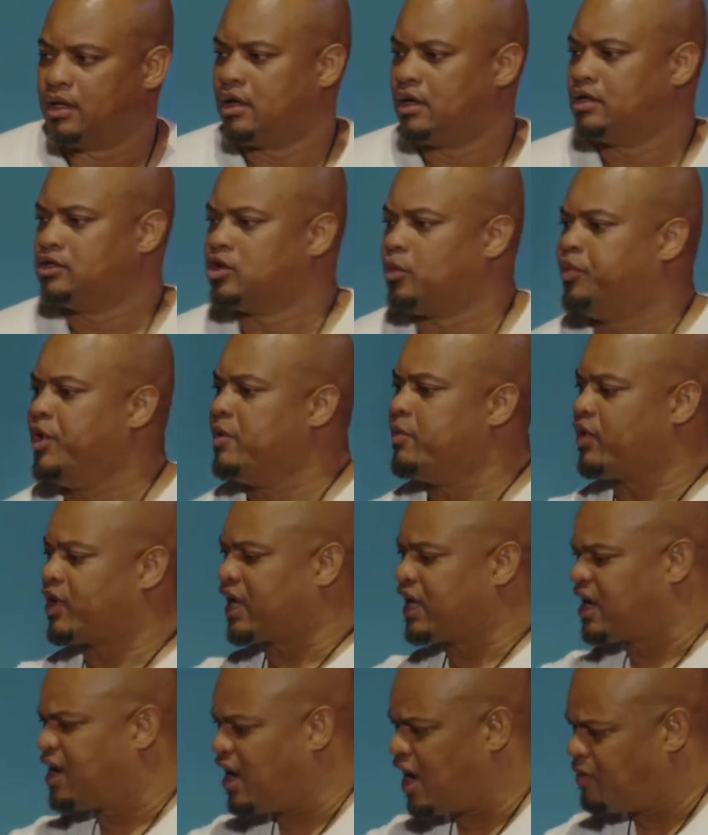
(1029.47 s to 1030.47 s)
so people
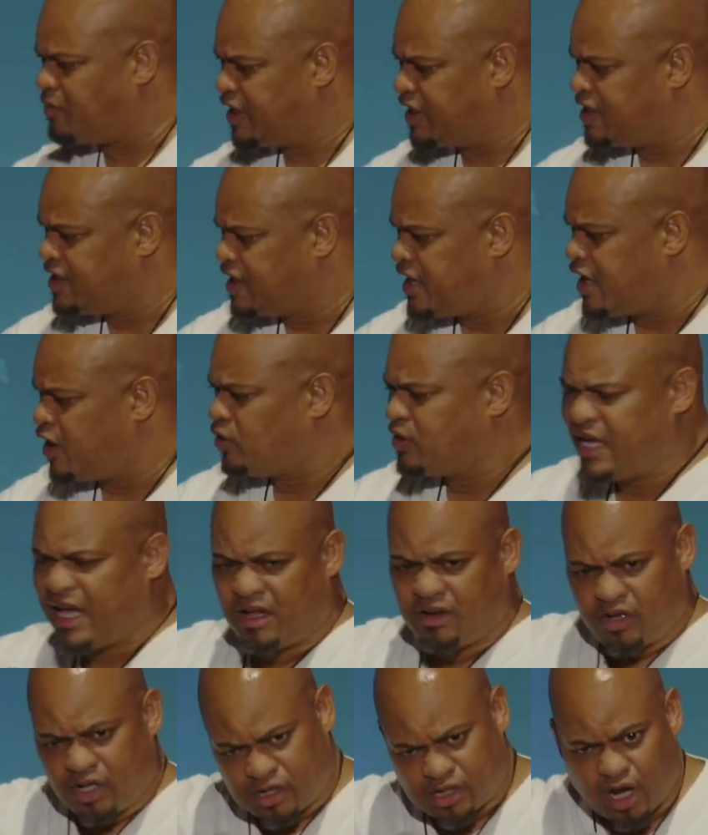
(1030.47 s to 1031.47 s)
can come and kneel
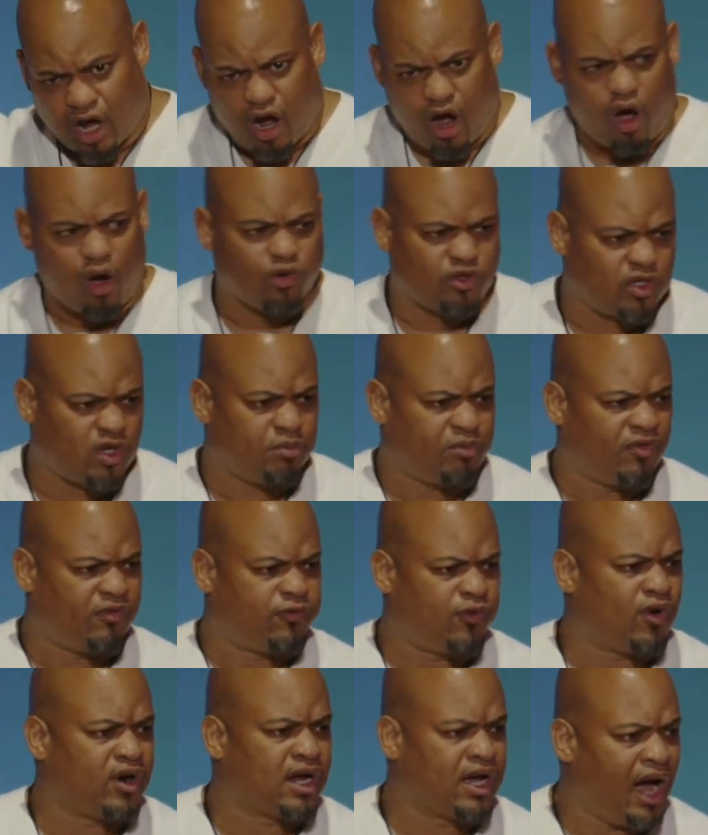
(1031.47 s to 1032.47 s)
down at the altar
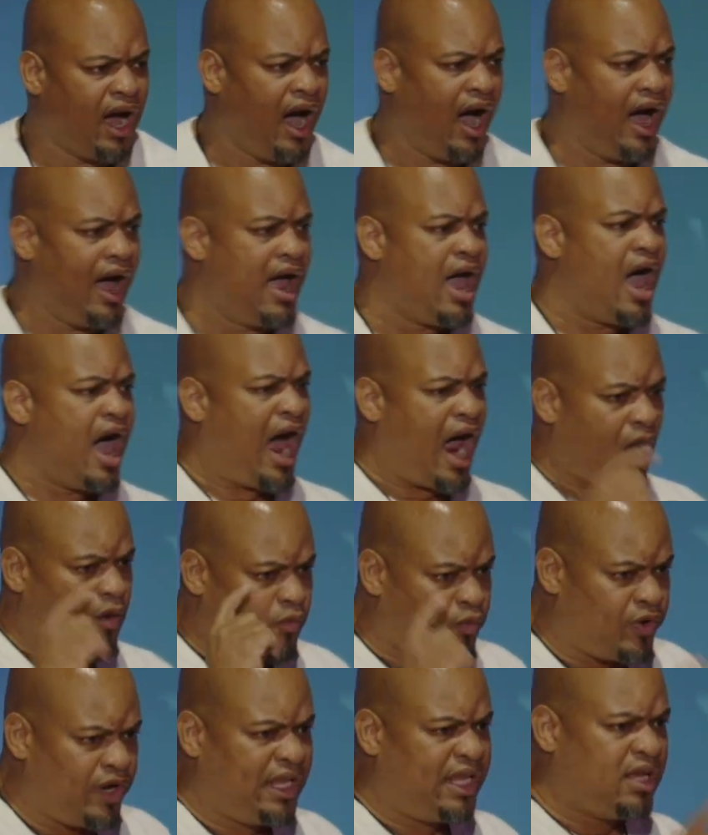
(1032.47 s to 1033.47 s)
before God. I
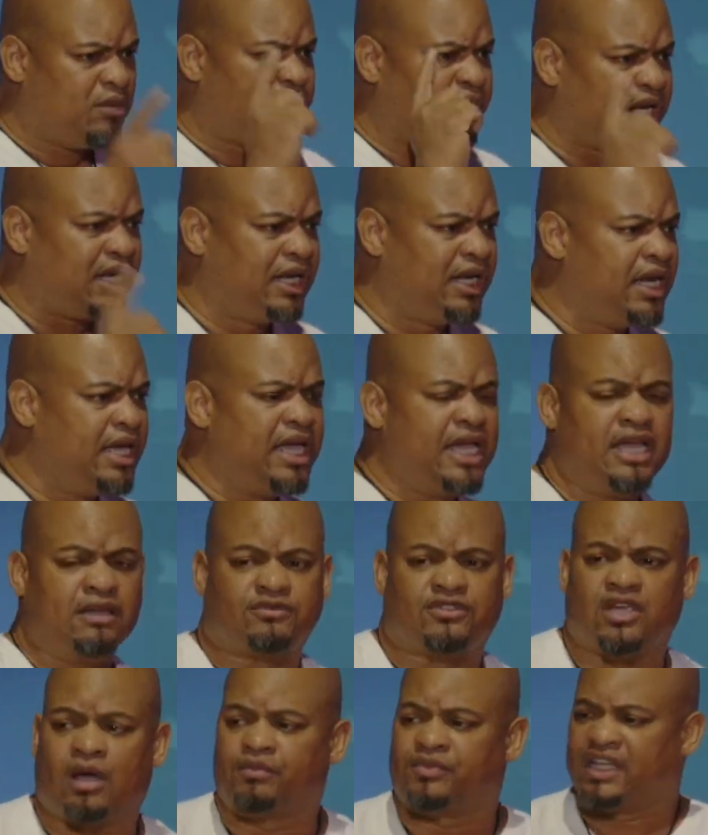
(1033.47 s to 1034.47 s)
really believe
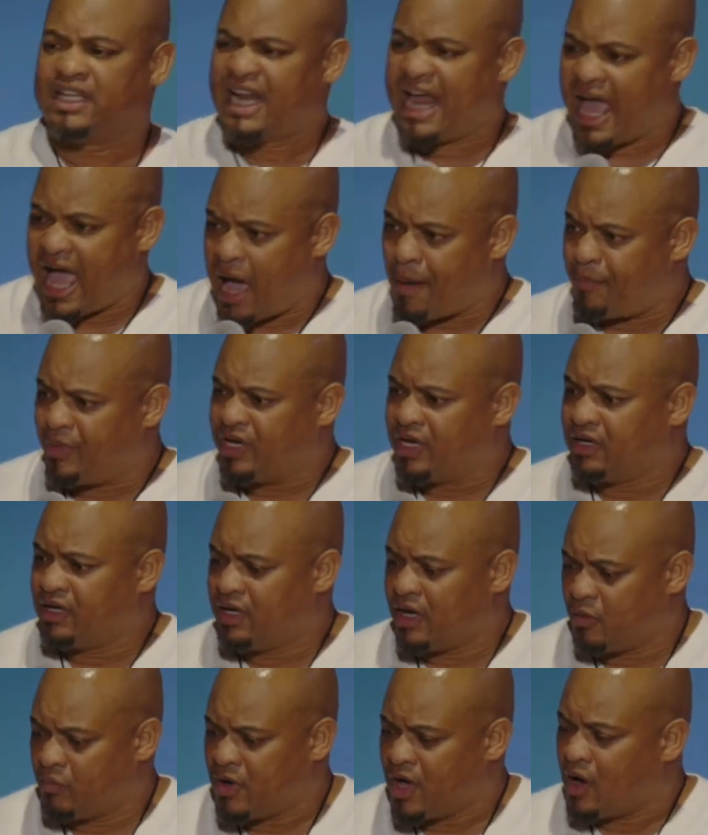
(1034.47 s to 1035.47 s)
something happened in
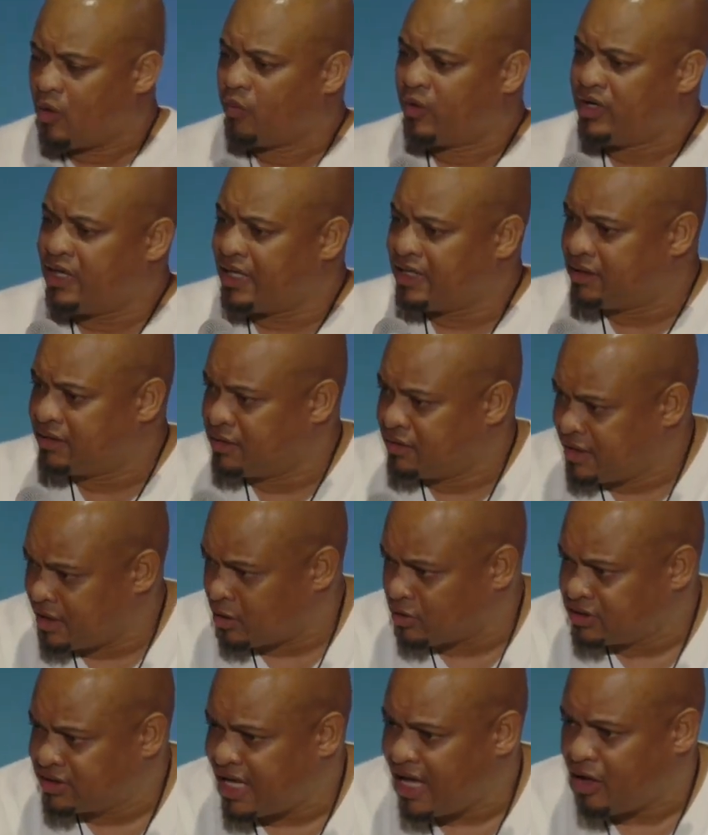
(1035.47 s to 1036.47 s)
them when they
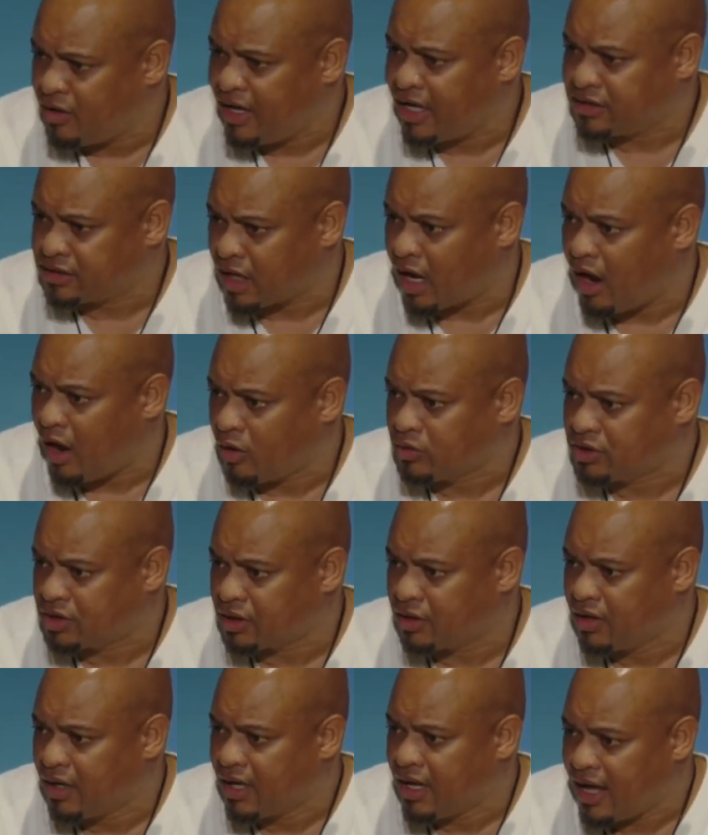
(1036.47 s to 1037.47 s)
kneel down at the
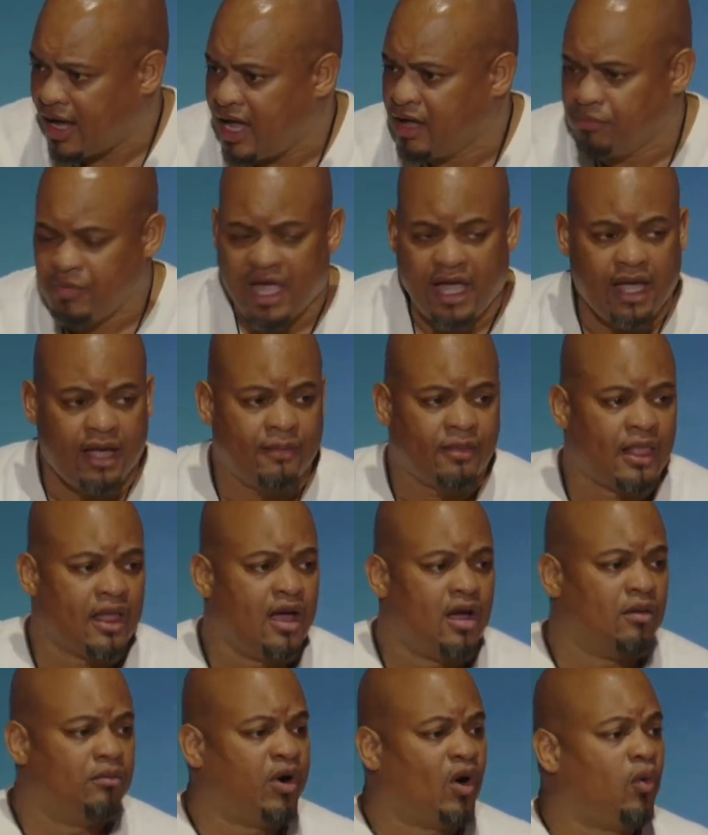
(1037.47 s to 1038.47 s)
altar. Amen.
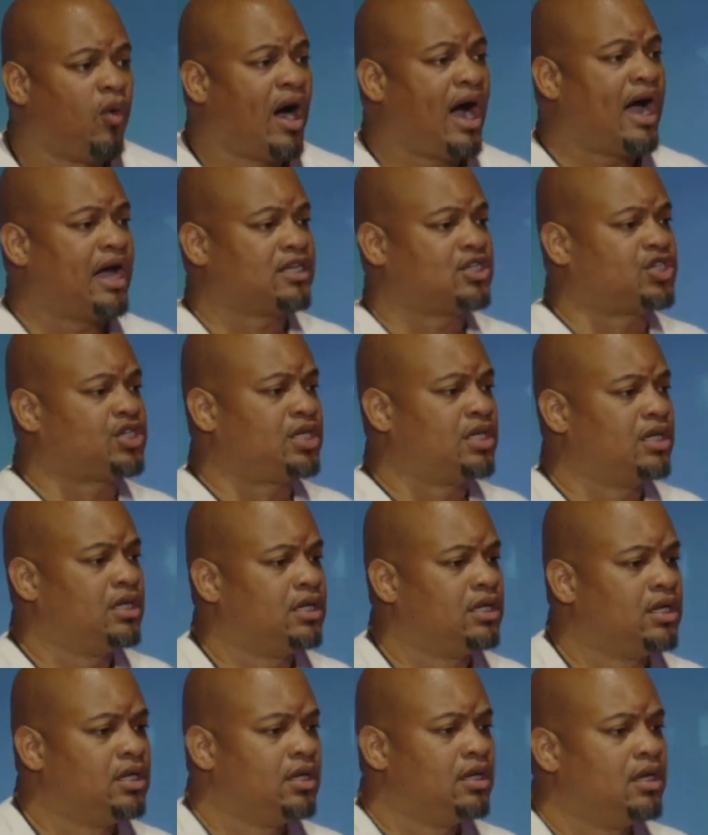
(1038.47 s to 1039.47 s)
But watch,
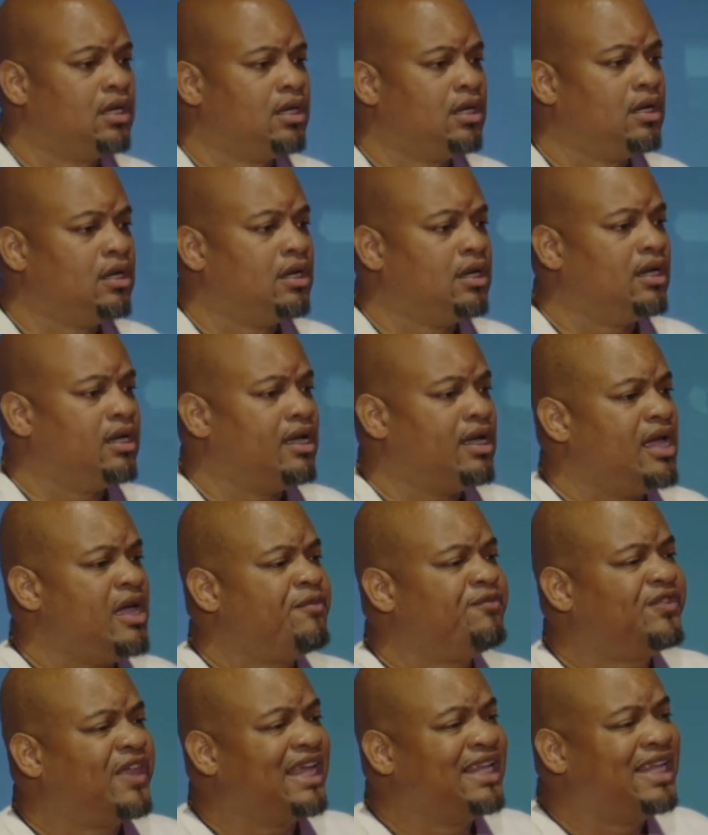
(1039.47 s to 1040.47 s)
if
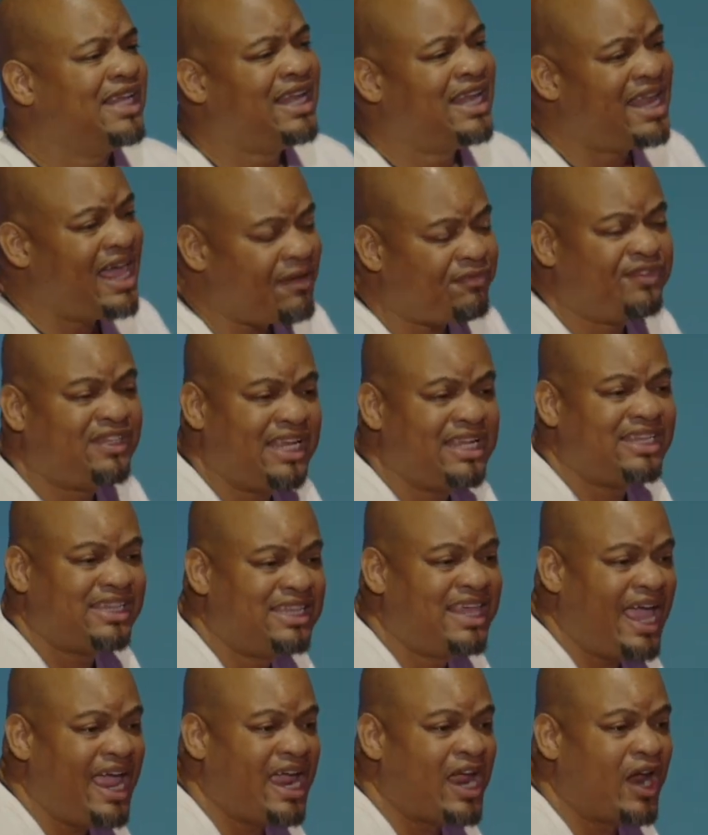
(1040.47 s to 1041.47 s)
they left it there,